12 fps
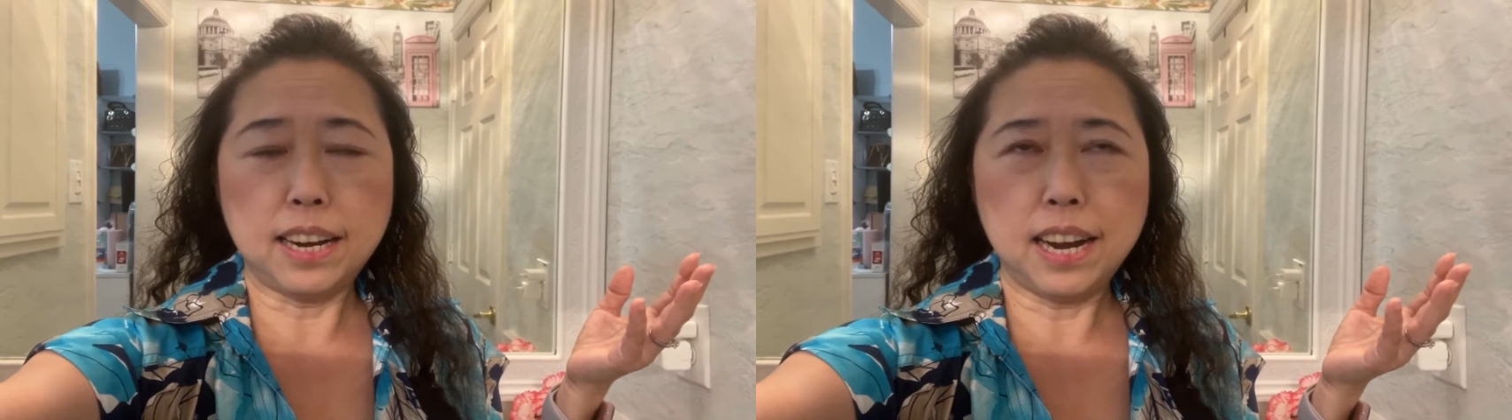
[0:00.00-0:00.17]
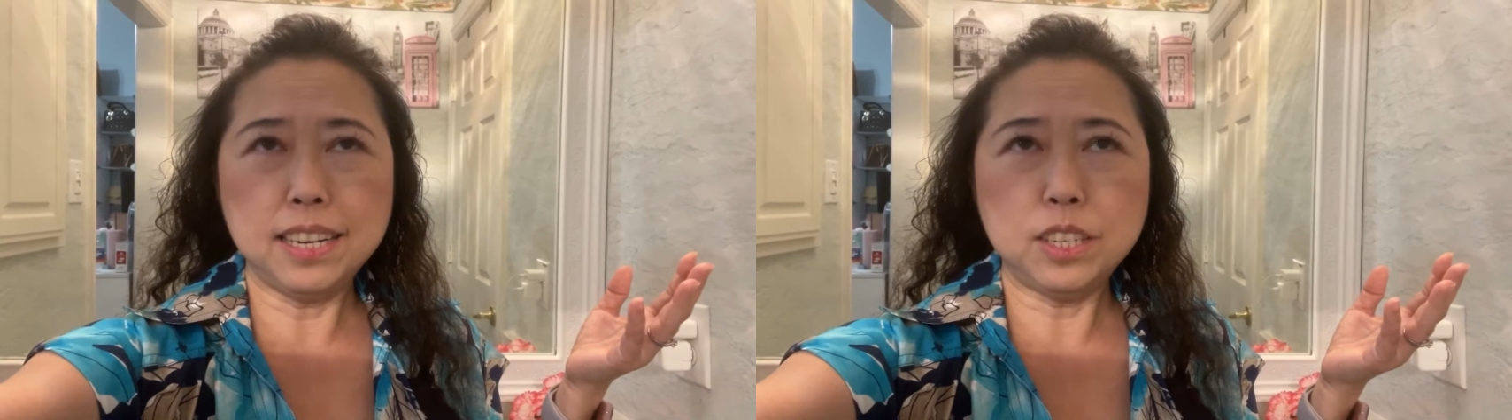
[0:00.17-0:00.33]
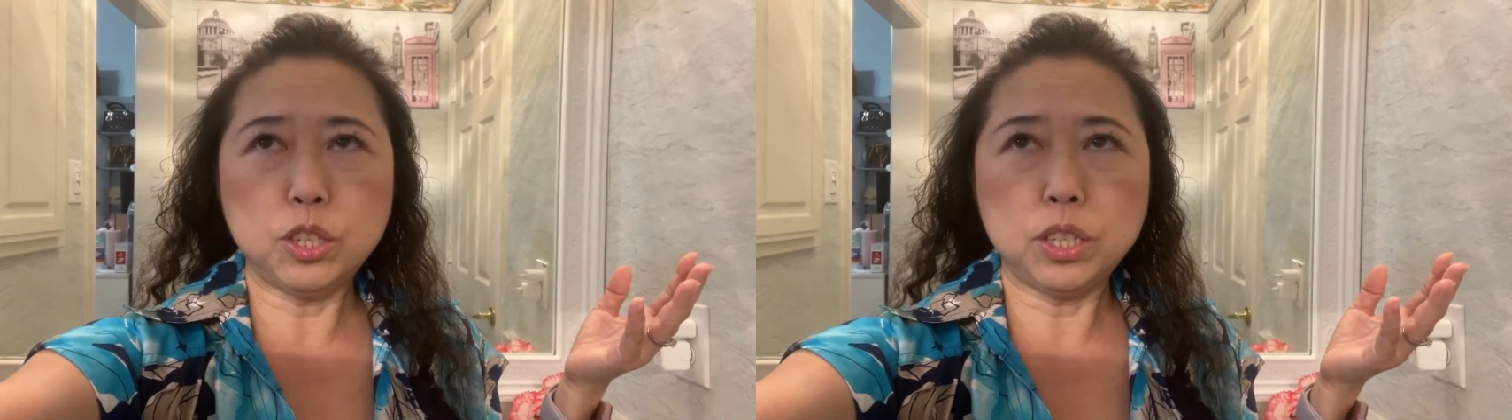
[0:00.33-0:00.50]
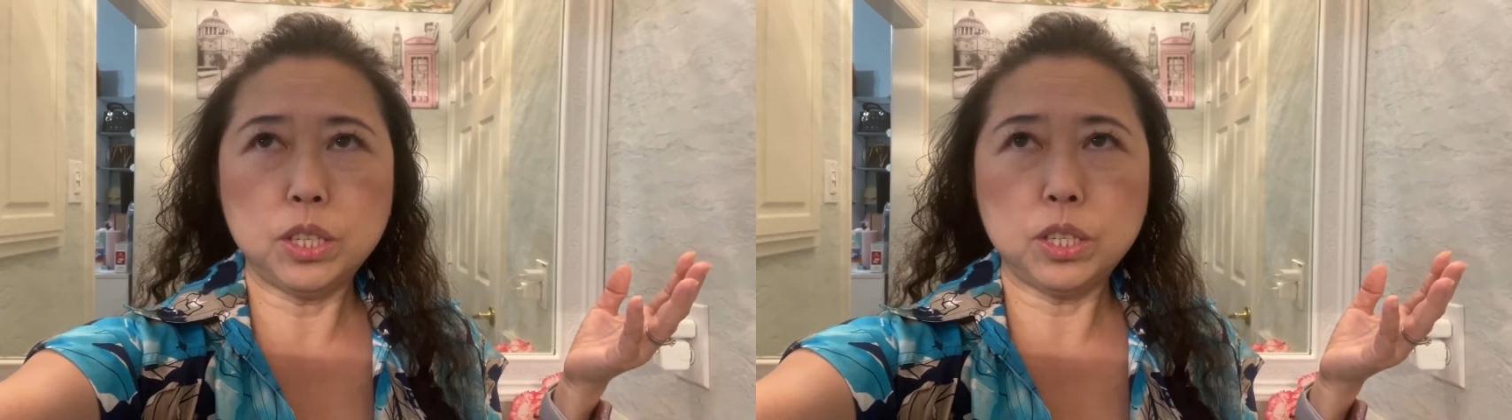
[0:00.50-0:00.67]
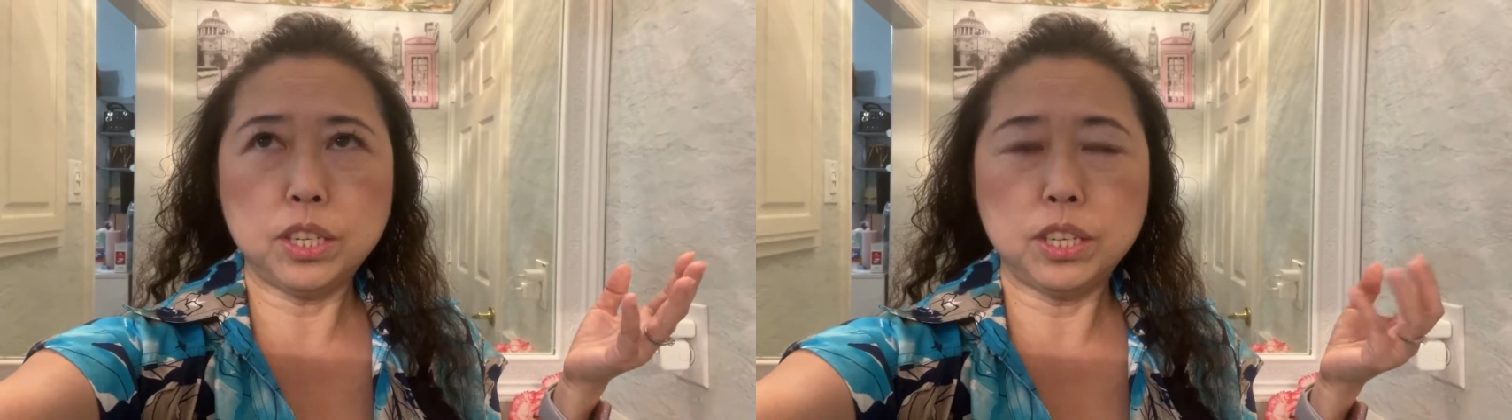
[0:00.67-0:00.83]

kind of just, you